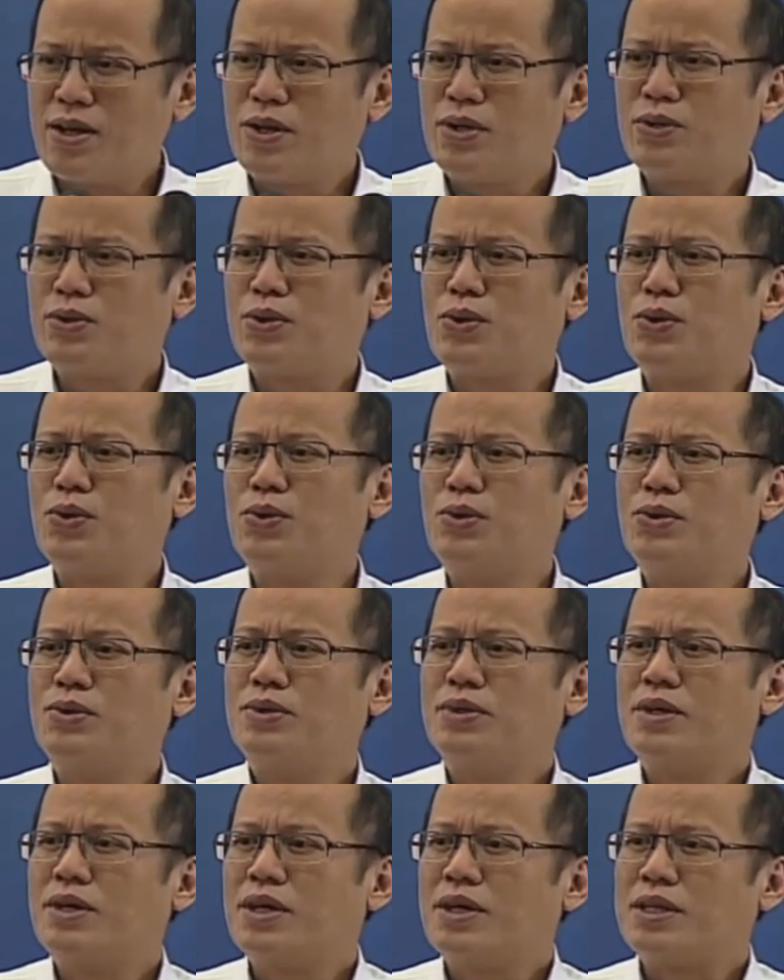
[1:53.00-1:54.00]
True,
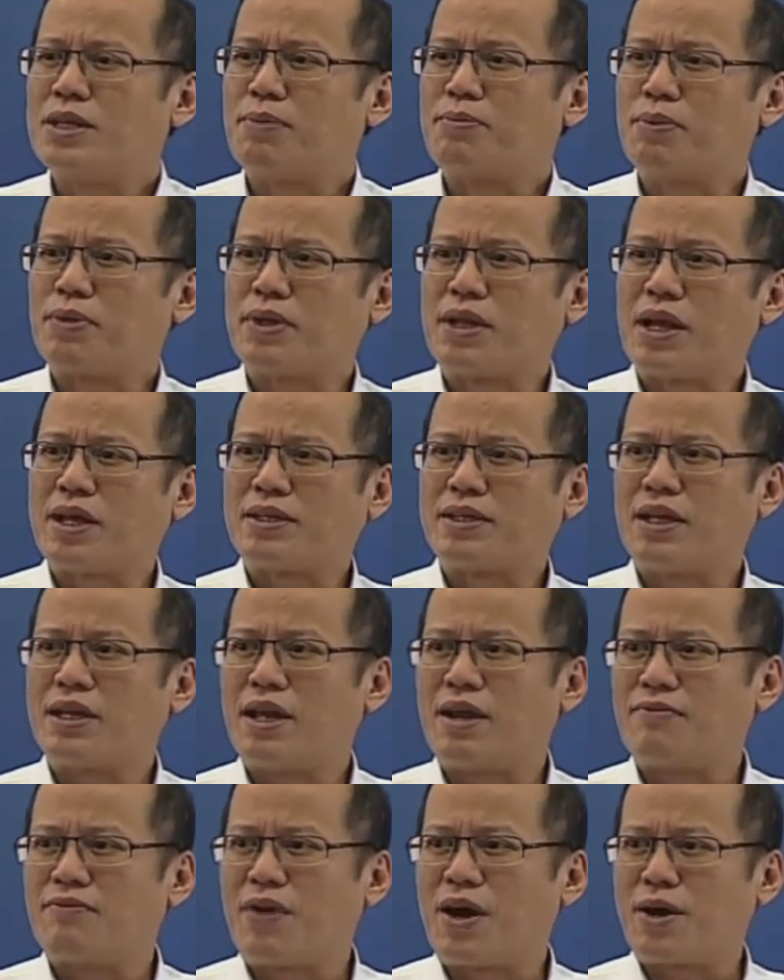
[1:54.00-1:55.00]
the protected
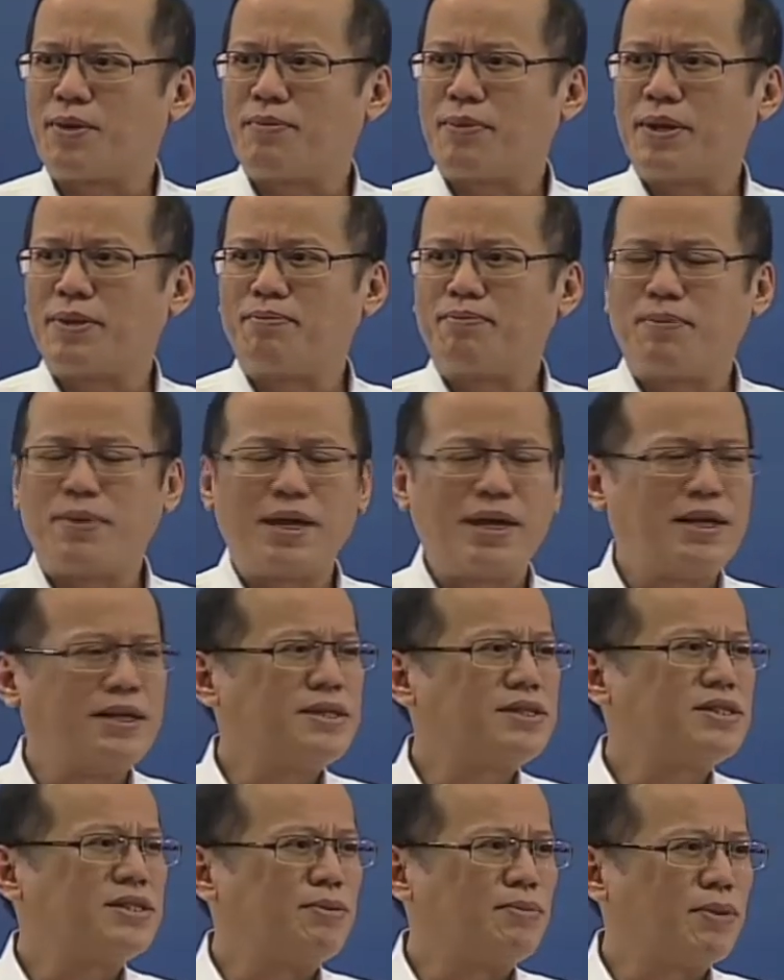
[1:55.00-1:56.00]
environment
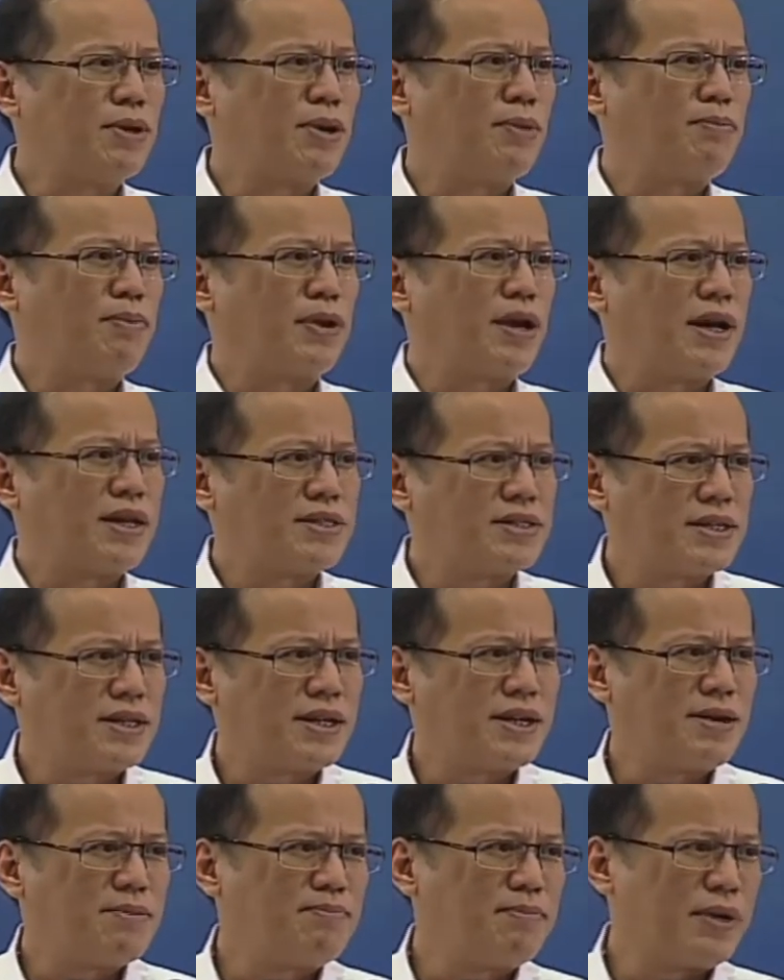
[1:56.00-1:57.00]
means the monopolizing
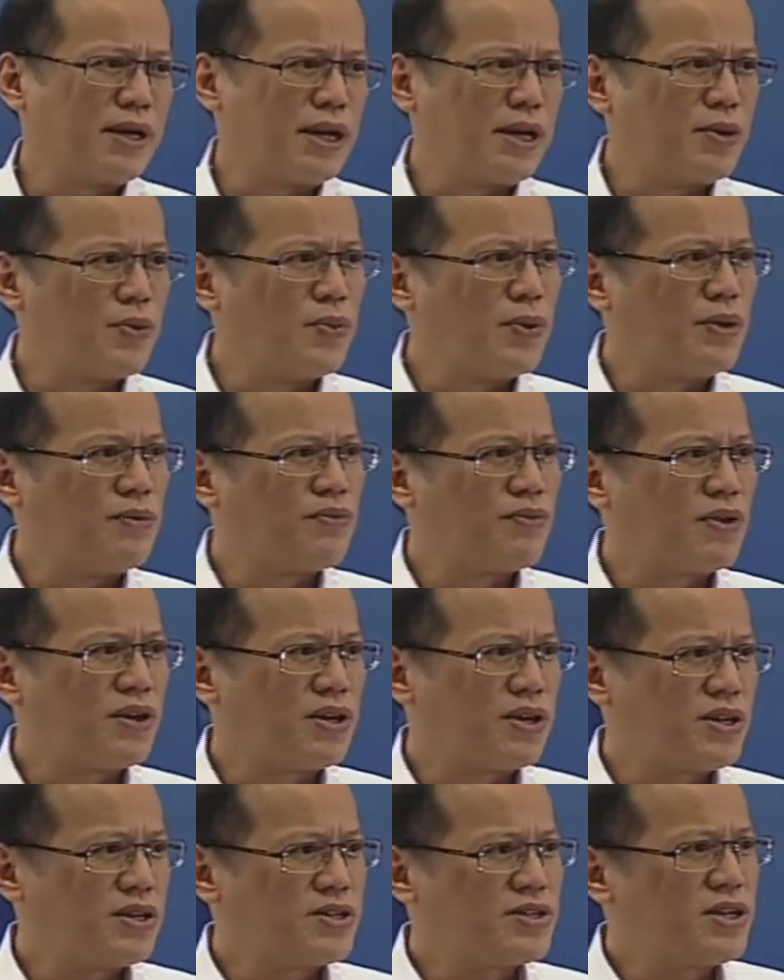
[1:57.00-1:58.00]
company will
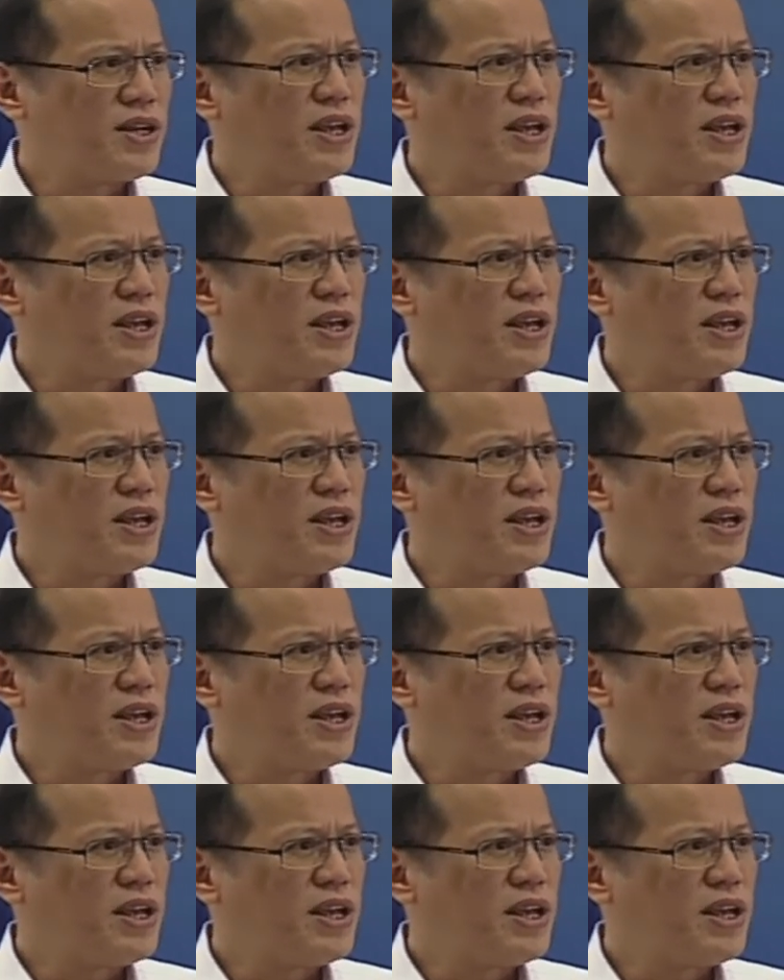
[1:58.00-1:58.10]
flourish